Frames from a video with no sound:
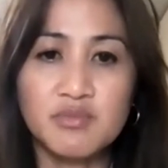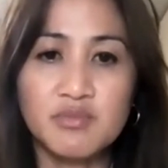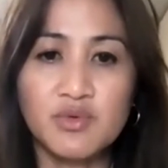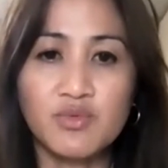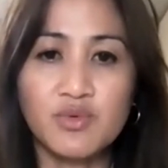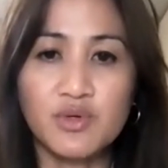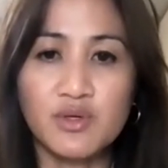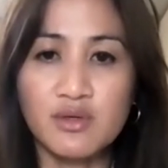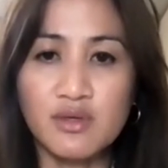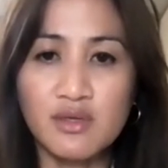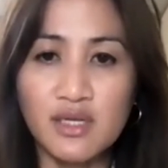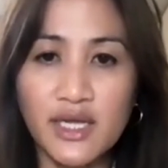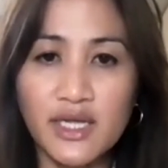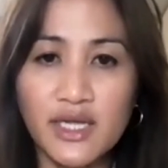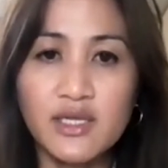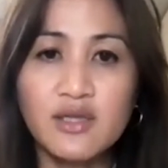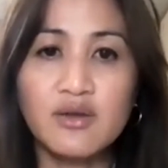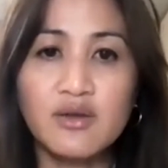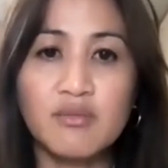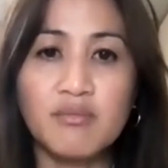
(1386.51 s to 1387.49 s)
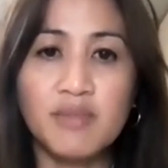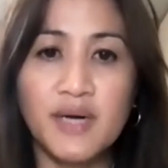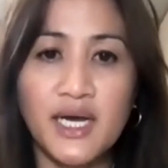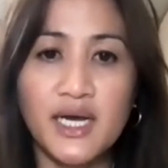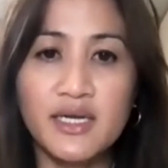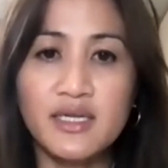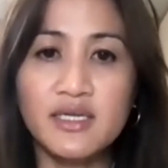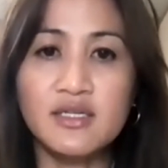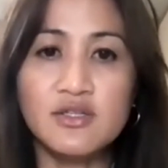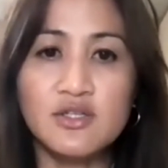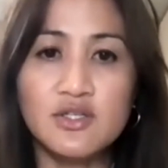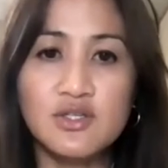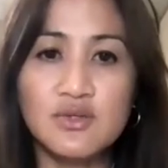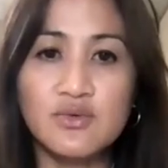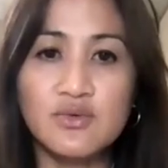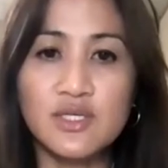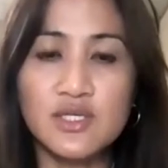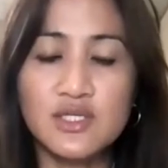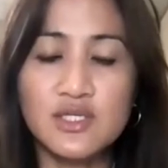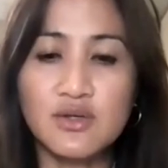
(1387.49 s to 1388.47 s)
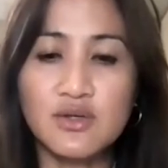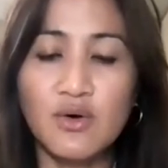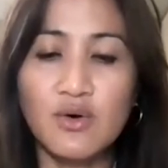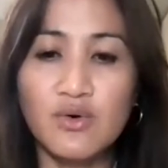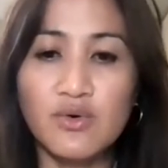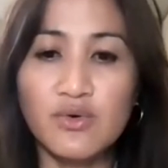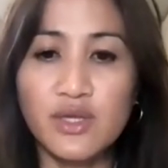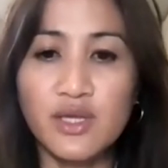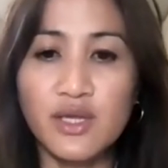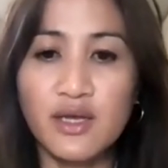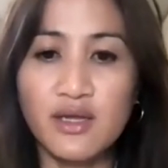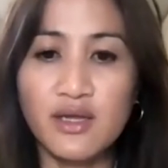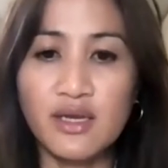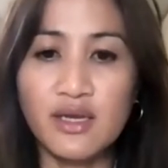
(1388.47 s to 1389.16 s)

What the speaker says: but we're letting your body do its own